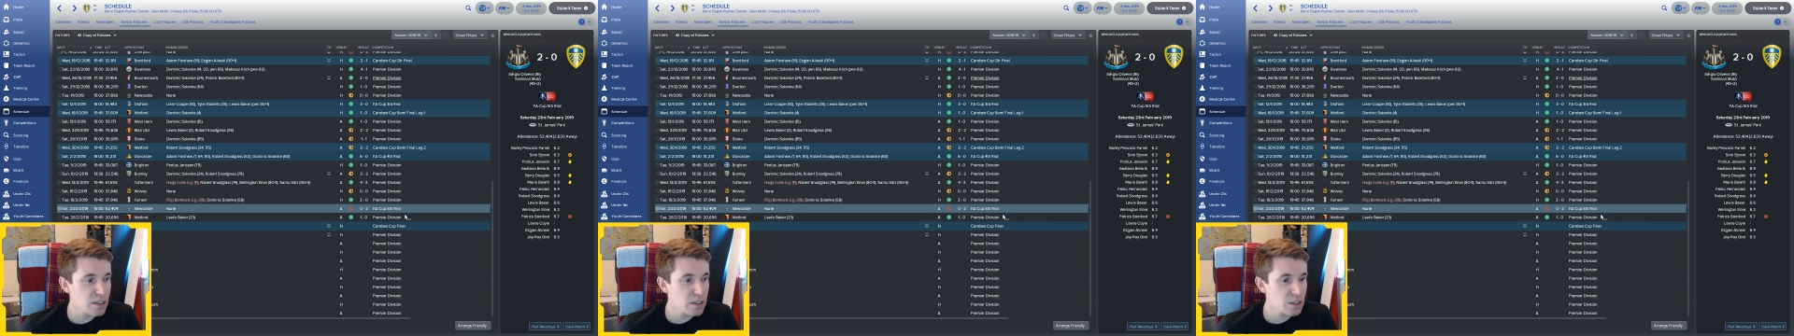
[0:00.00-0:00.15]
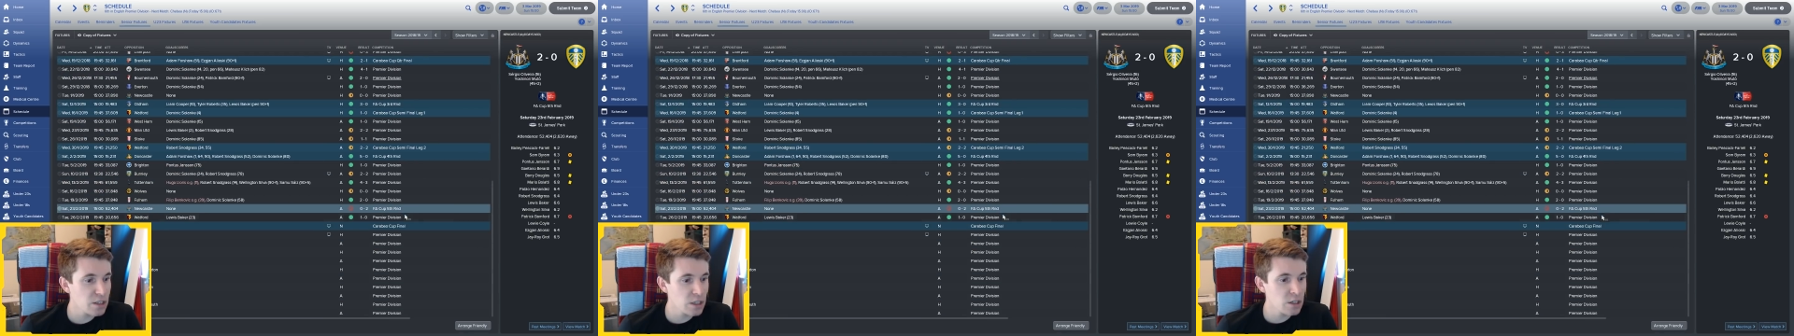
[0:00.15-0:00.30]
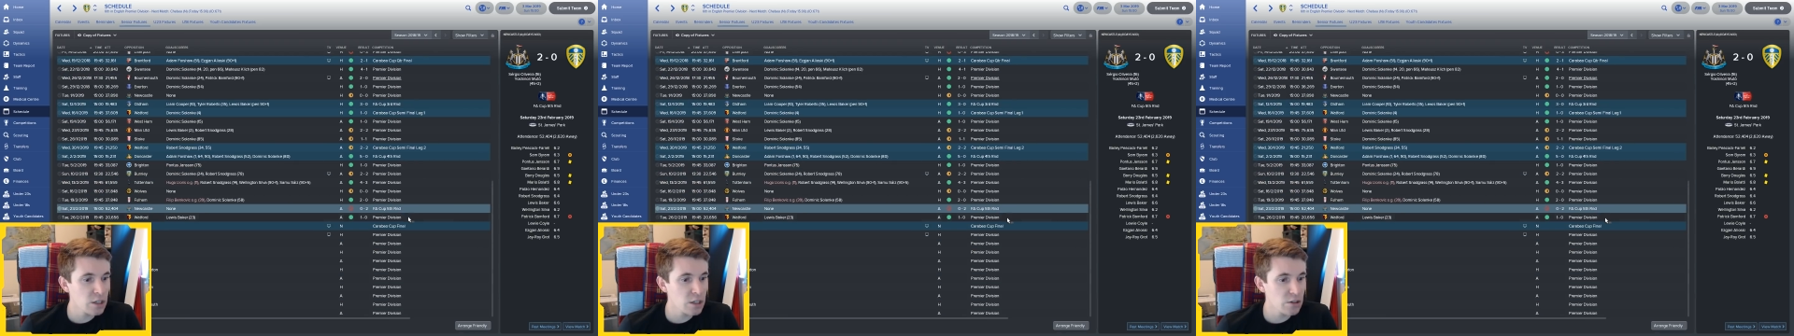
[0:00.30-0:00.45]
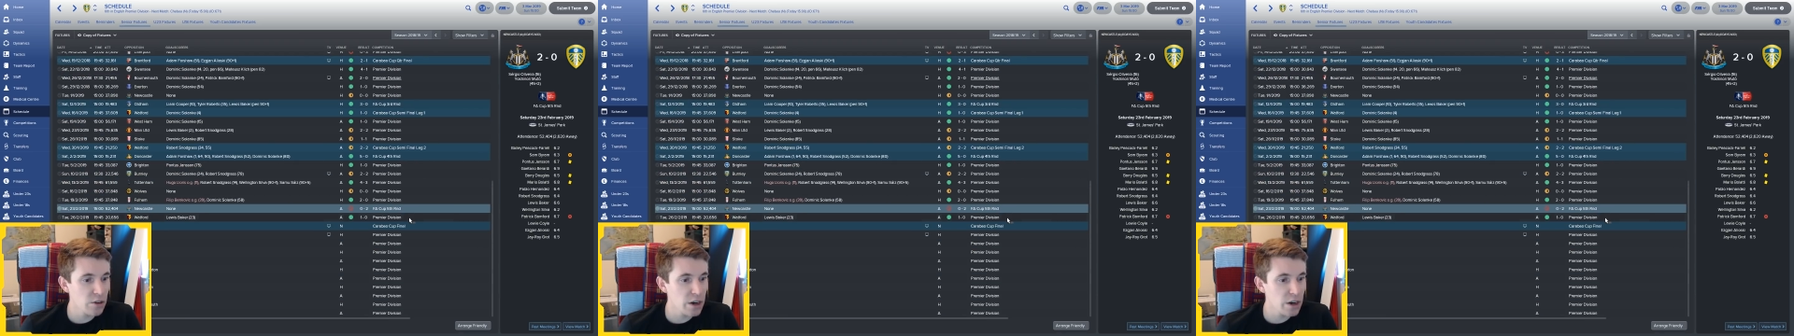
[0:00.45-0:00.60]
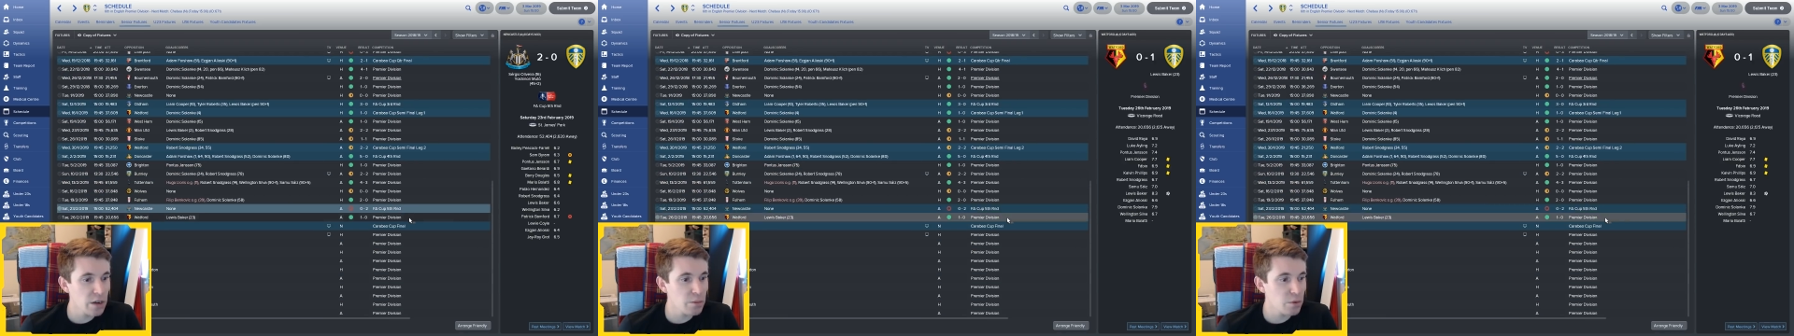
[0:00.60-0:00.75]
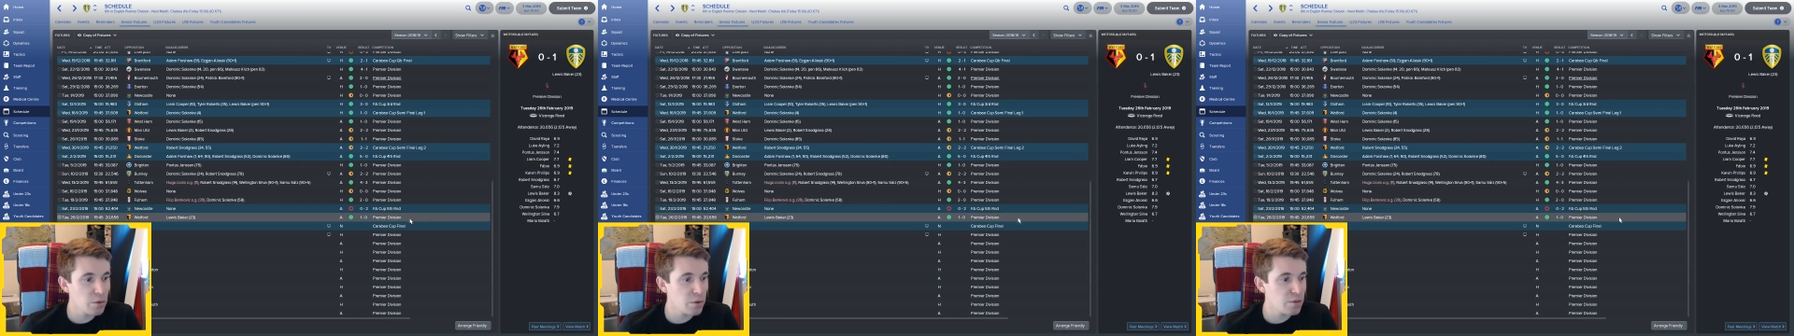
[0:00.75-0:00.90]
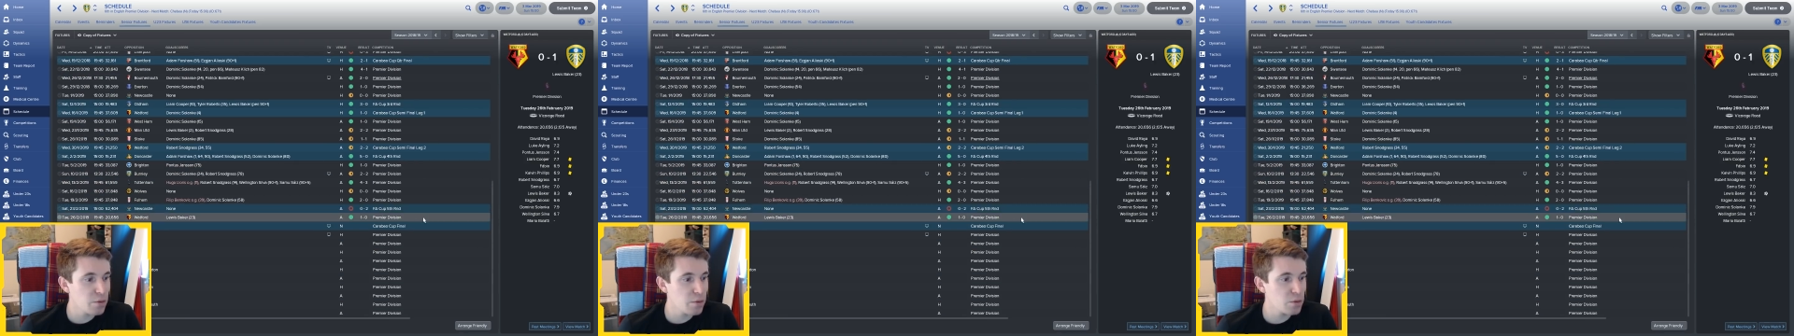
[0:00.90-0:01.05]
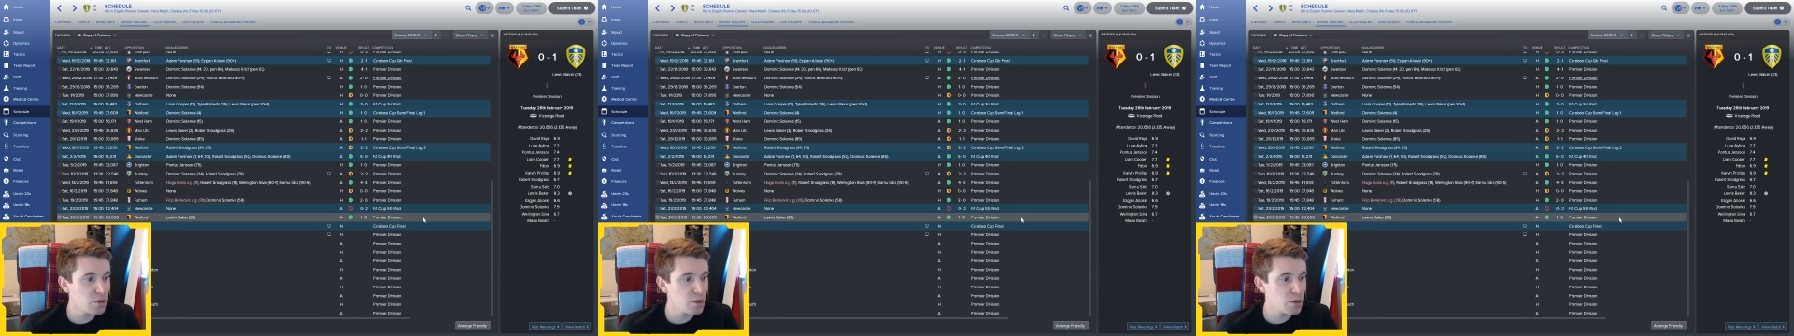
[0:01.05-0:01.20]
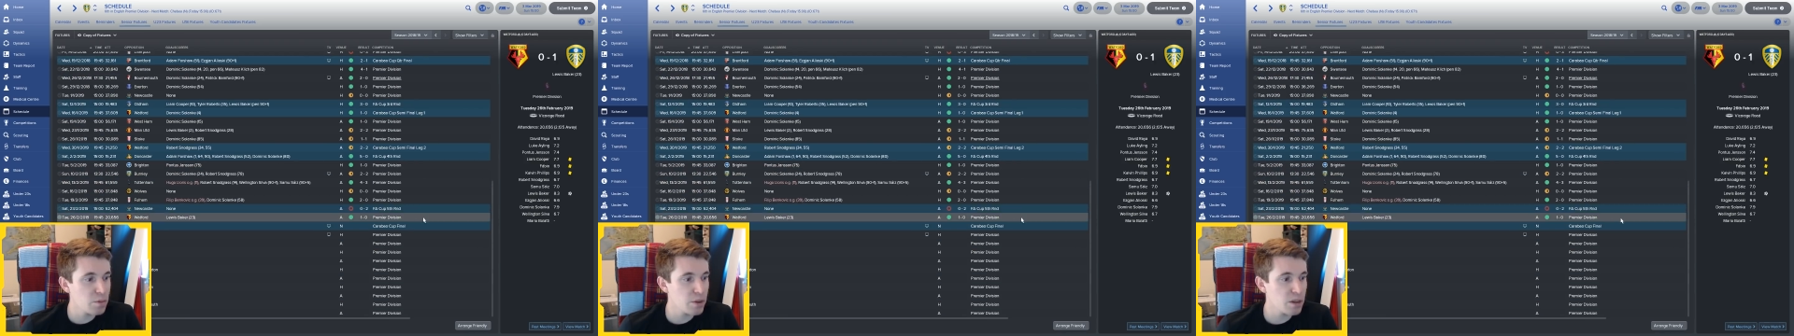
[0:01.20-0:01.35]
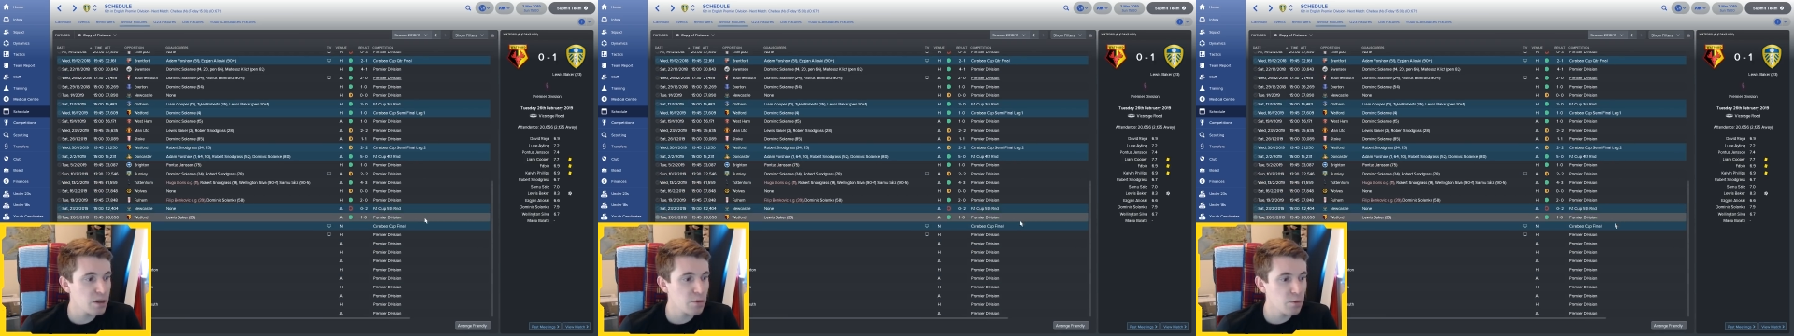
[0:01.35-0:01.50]
It's incredible. We've
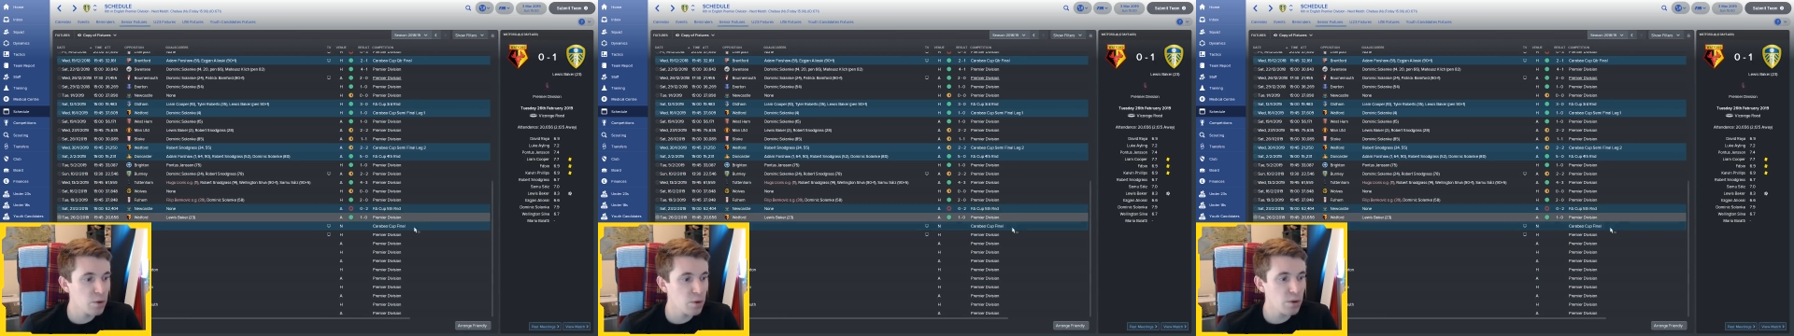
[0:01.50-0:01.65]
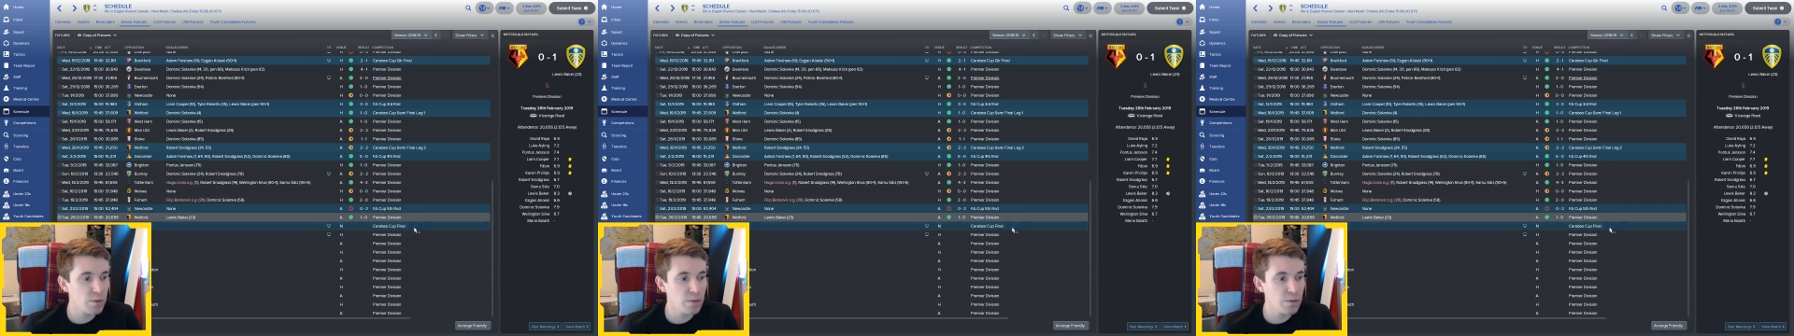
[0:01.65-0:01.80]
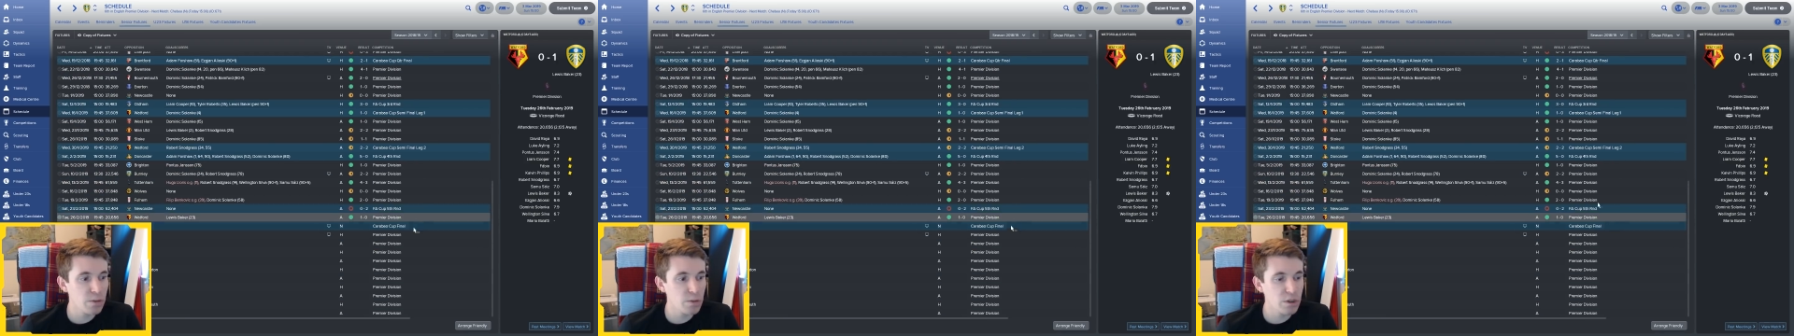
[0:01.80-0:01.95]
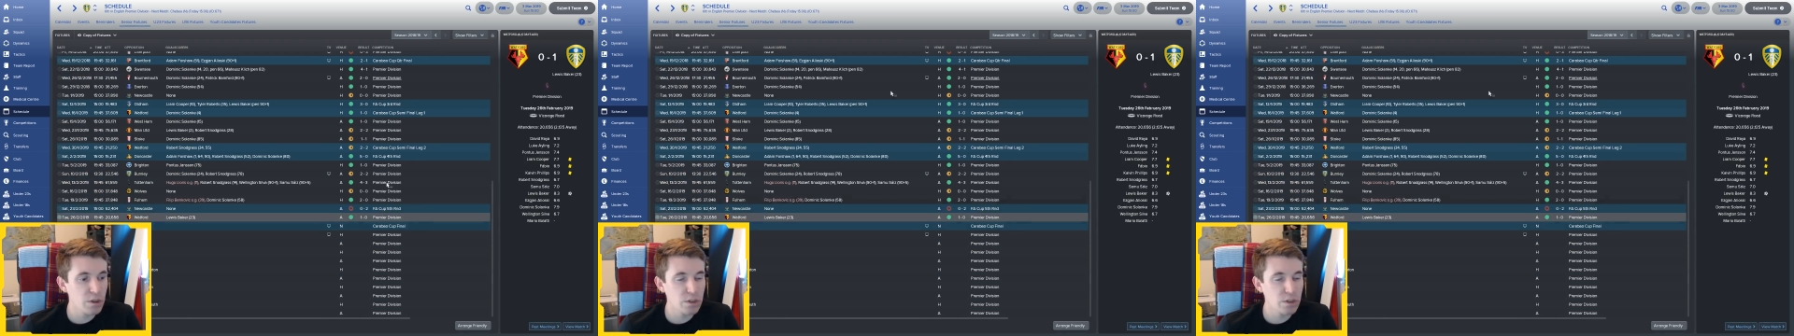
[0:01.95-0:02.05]
also beaten Watford